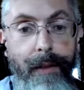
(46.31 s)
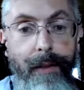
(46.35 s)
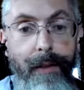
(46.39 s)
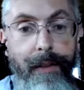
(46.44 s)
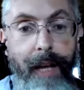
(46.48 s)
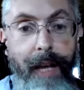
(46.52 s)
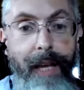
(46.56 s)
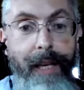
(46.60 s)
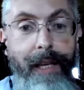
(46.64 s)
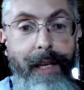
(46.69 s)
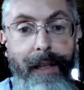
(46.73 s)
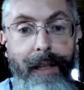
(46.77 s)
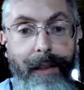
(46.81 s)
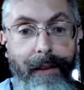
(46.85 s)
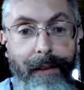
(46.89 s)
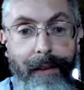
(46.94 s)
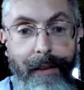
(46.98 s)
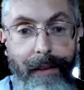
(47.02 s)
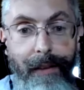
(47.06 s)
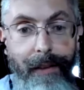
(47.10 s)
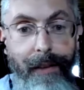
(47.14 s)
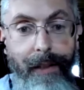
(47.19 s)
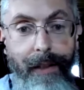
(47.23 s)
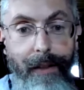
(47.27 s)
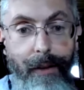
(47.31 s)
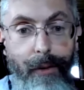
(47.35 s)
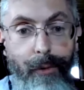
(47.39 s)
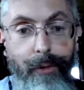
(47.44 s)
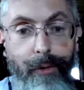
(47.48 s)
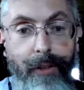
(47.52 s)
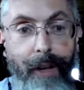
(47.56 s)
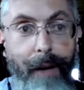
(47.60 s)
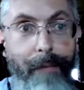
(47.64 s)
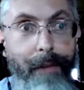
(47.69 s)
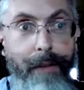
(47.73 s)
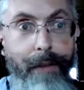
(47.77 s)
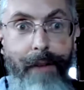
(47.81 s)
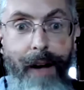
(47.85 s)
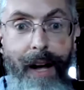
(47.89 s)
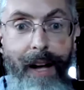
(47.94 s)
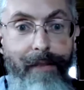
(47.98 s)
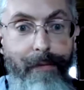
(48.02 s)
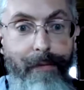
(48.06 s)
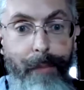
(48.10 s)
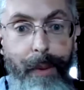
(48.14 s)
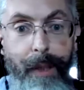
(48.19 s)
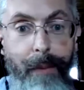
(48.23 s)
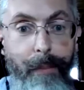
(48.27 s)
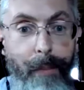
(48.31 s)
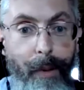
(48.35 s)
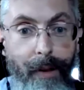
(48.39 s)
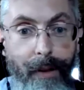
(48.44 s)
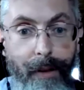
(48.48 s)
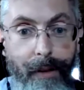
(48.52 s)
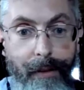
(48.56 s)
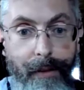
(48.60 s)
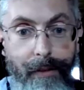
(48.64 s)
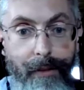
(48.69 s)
taking, you know, 75 people